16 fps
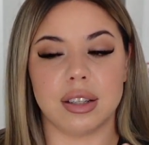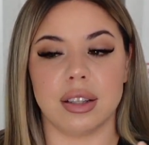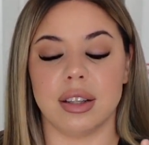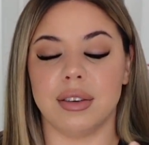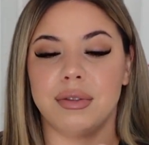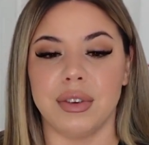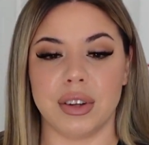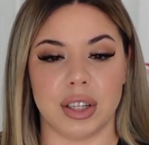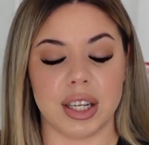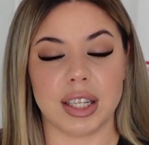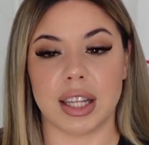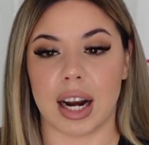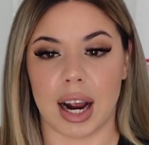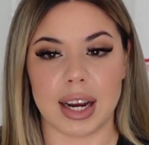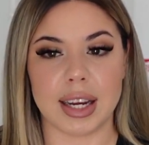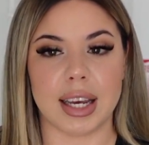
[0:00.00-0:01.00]
the feeling
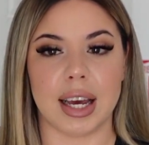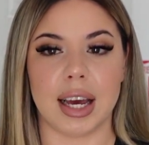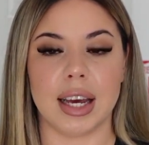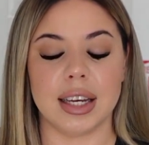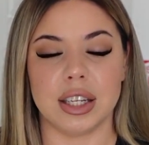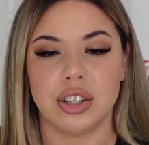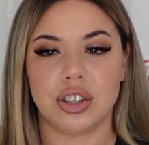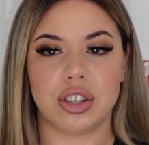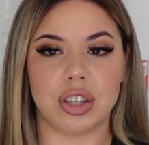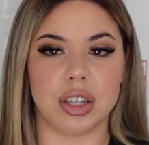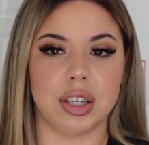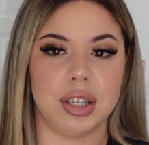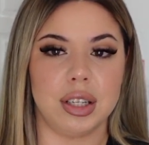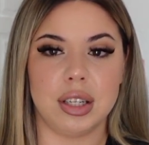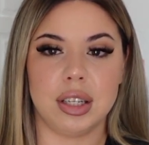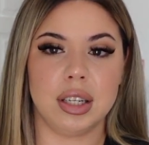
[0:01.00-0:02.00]
that I get is
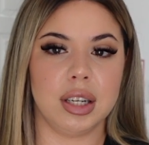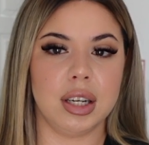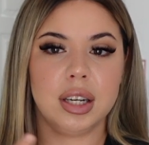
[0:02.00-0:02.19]
just,